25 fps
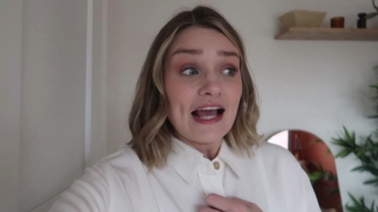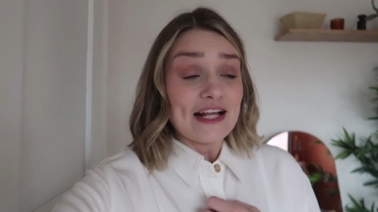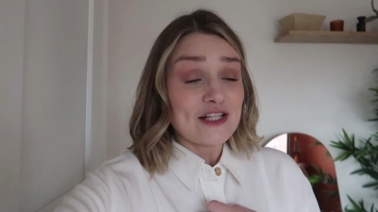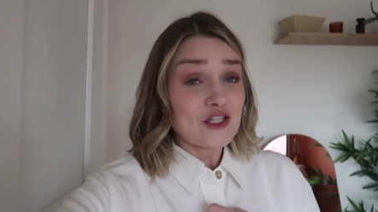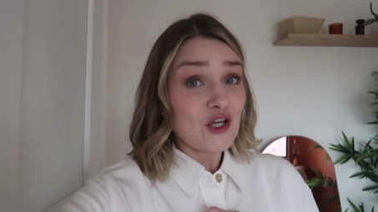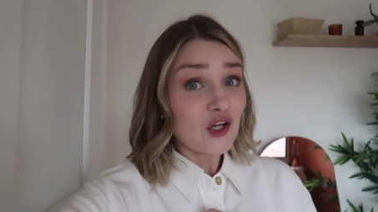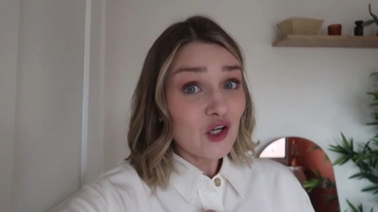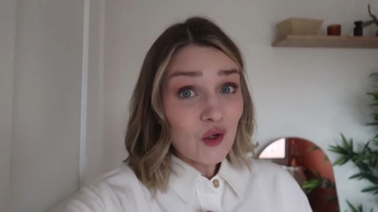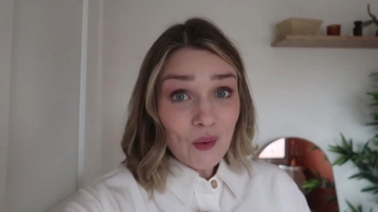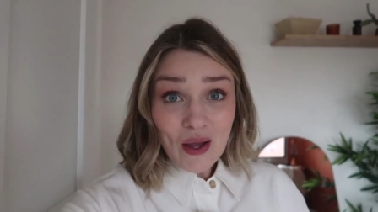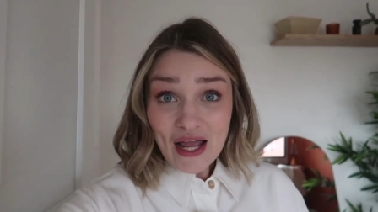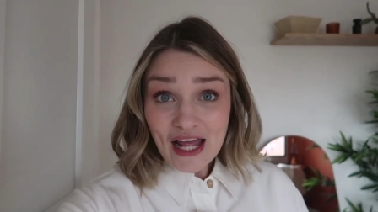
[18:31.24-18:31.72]
It
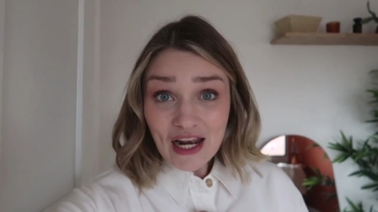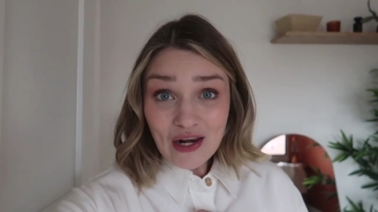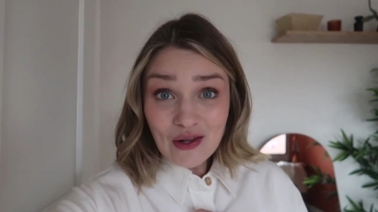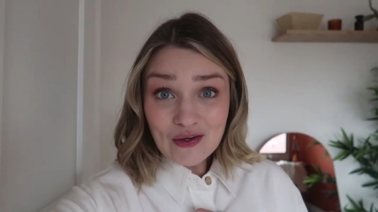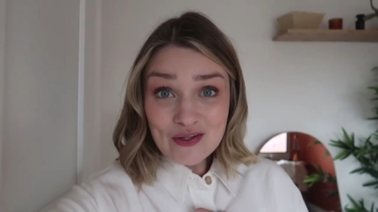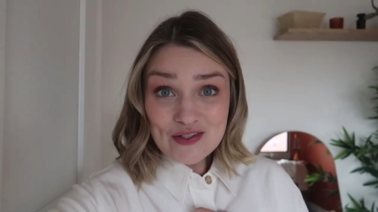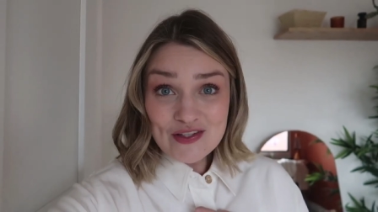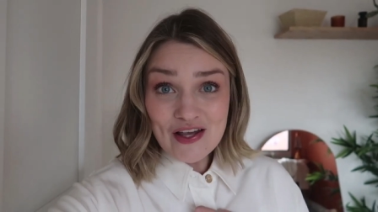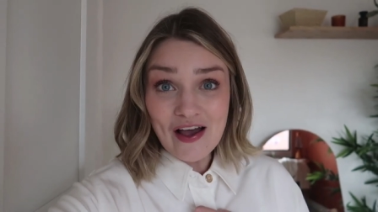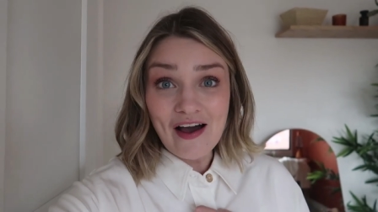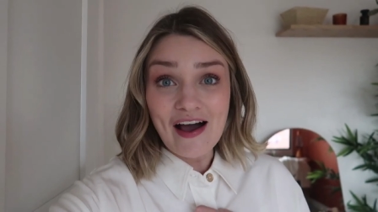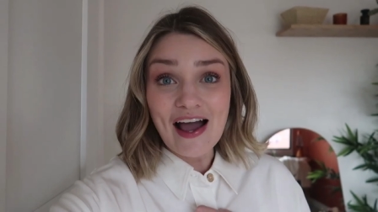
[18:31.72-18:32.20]
took quite a
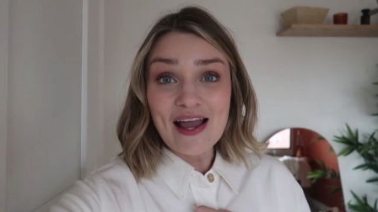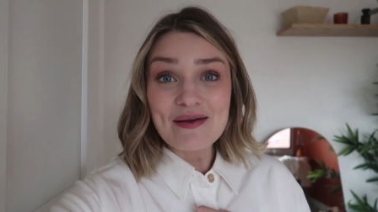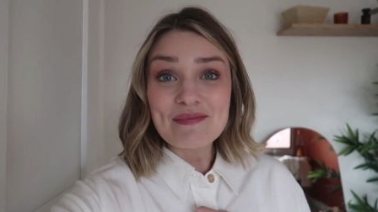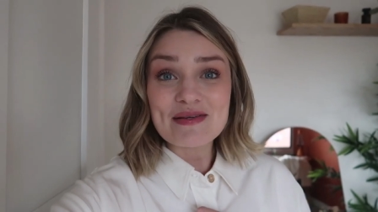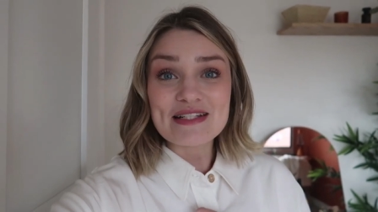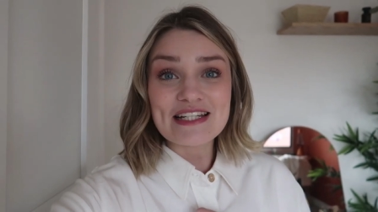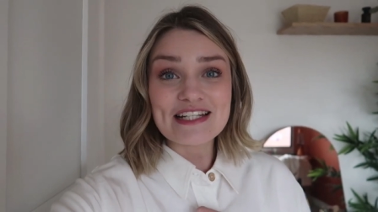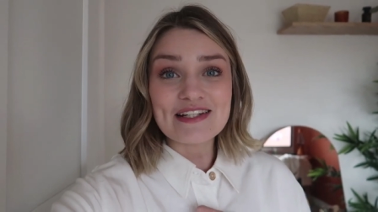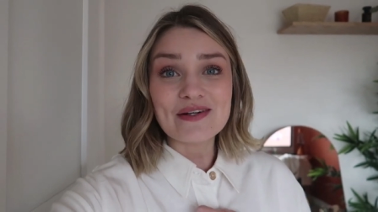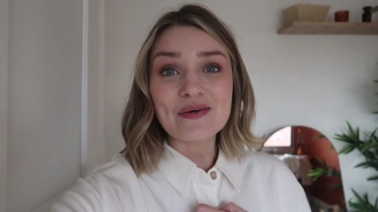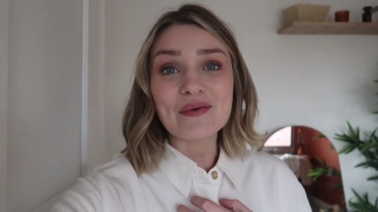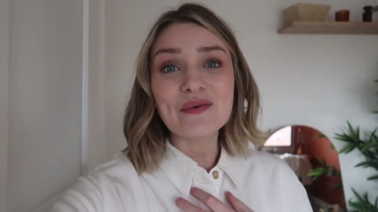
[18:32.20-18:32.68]
long time.
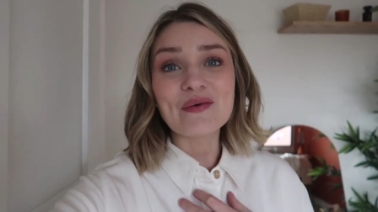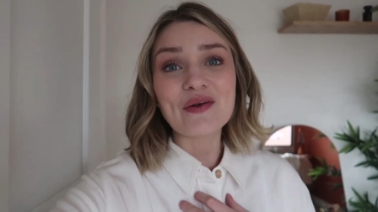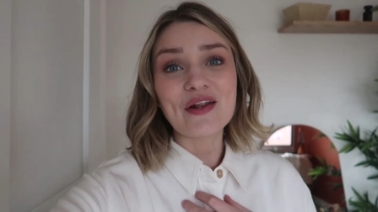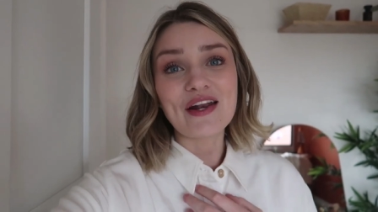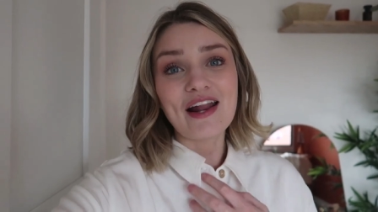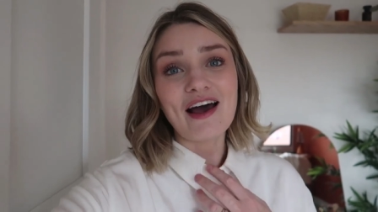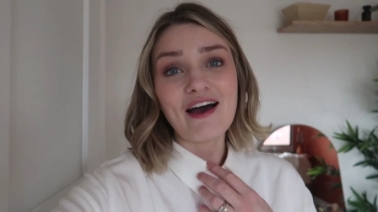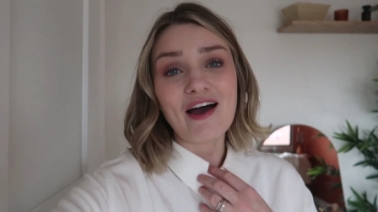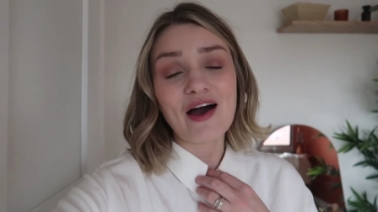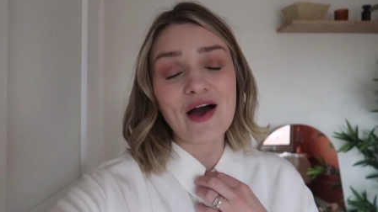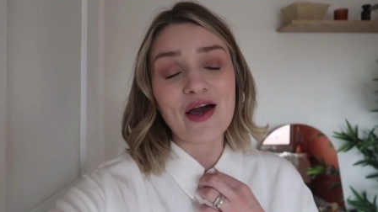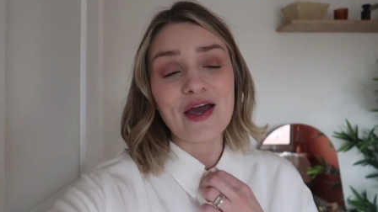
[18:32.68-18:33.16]
We did it all
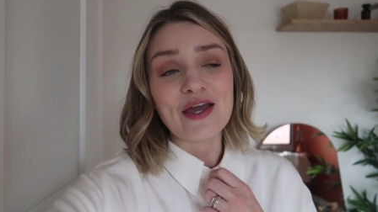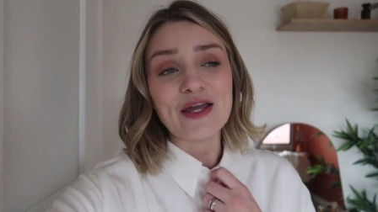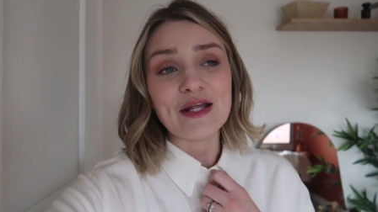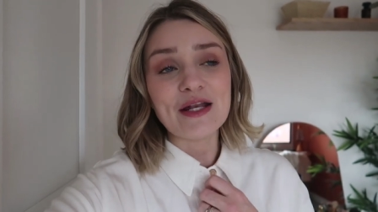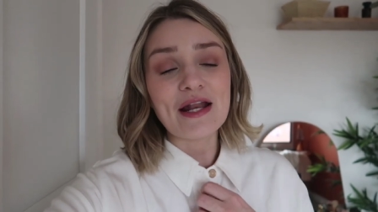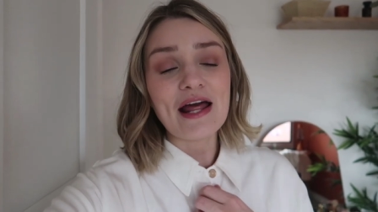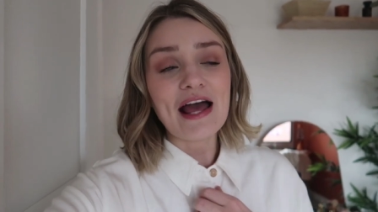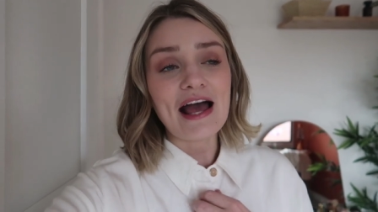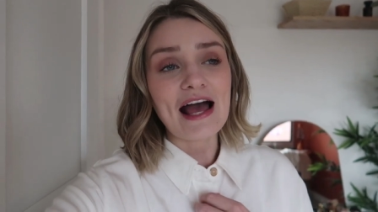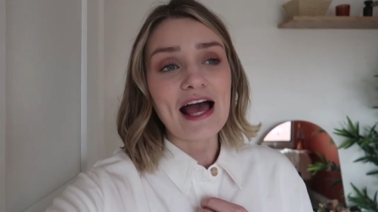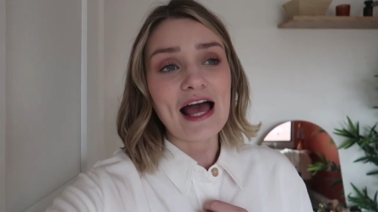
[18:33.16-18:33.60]
on our own.